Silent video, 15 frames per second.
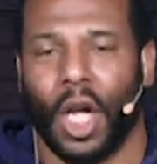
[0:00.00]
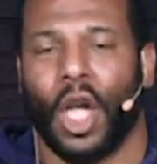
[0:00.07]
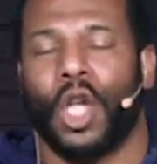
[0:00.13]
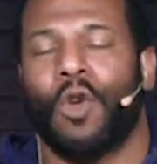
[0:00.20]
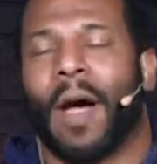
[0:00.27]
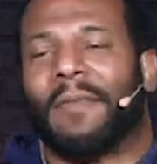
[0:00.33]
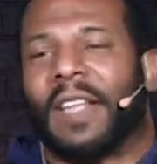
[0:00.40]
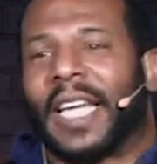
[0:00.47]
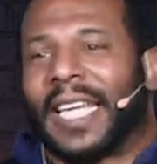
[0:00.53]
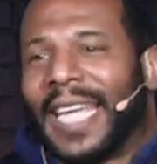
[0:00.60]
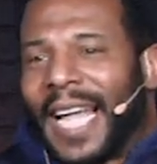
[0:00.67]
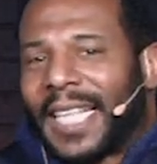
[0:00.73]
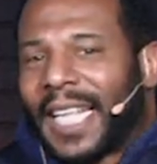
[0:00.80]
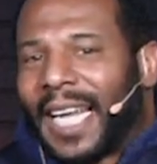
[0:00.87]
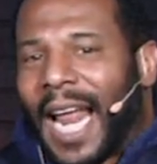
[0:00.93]
You have to
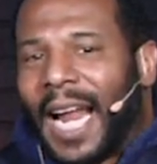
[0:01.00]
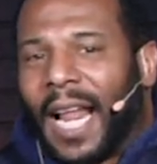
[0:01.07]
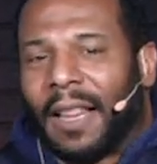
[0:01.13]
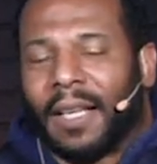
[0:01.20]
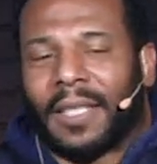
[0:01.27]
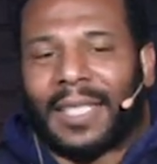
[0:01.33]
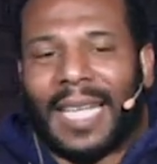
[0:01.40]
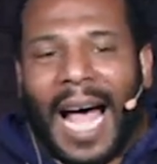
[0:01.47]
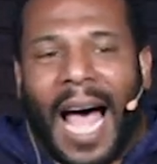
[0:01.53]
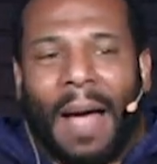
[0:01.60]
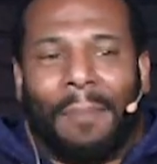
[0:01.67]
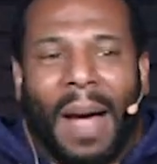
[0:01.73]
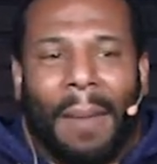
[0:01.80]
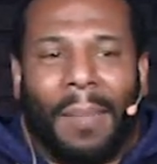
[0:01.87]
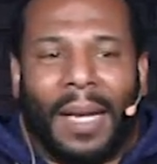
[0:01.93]
get to that other
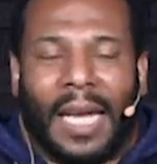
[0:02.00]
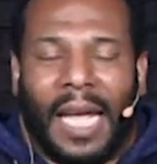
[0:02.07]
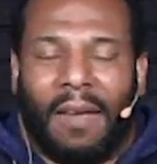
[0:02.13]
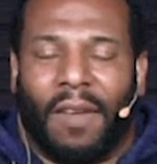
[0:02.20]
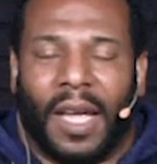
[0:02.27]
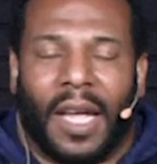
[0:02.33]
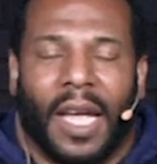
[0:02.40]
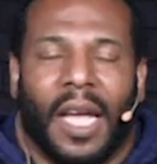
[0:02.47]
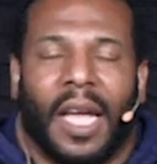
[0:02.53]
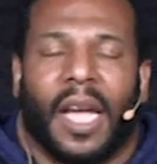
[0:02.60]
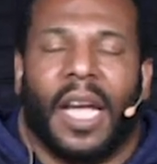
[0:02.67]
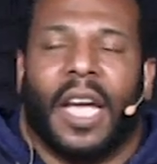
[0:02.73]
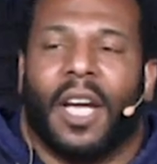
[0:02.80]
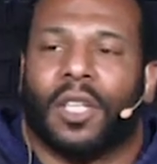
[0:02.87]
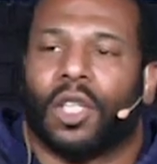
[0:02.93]
side by believing,
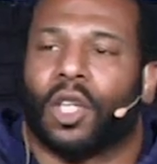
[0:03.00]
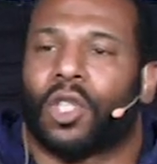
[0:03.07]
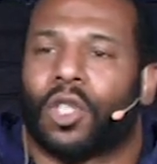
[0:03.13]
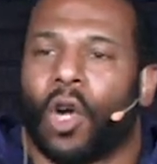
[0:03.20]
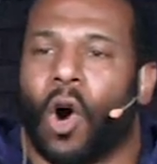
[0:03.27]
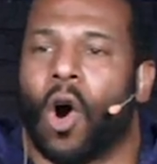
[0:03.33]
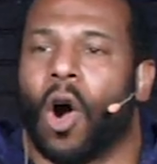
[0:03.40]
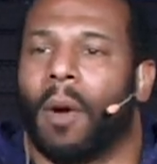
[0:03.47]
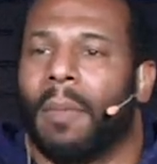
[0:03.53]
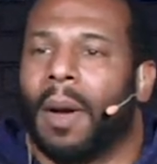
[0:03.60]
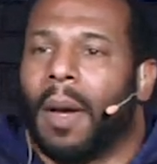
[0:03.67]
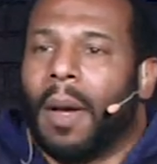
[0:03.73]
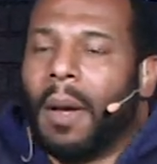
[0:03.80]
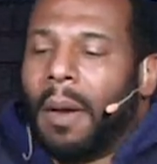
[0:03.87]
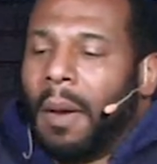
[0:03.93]
here's a storm,